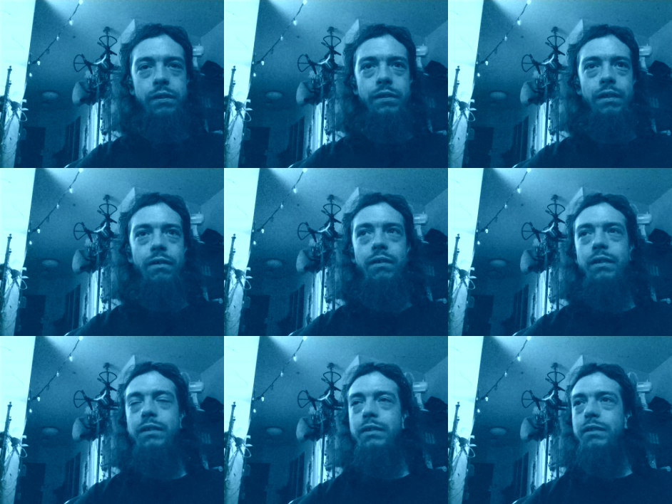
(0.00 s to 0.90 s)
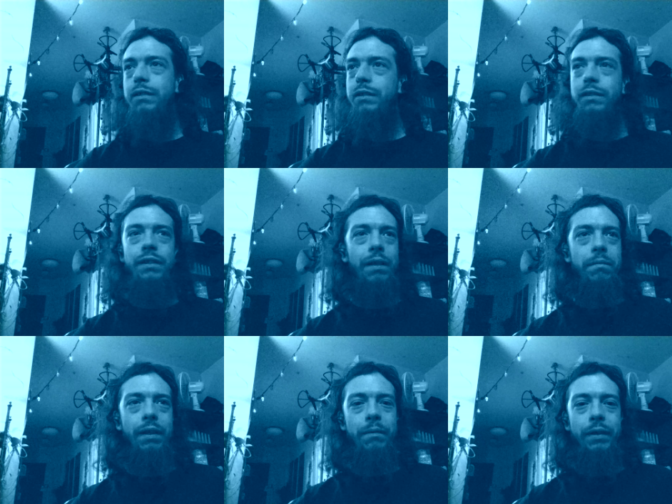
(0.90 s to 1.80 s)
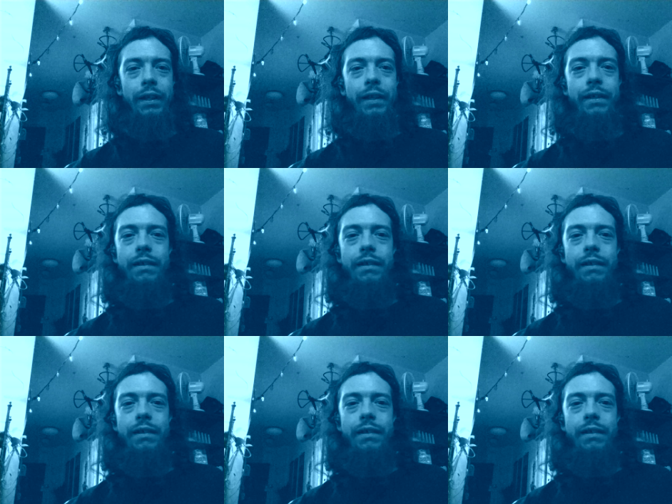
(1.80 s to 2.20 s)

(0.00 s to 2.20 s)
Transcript: so same thing, really.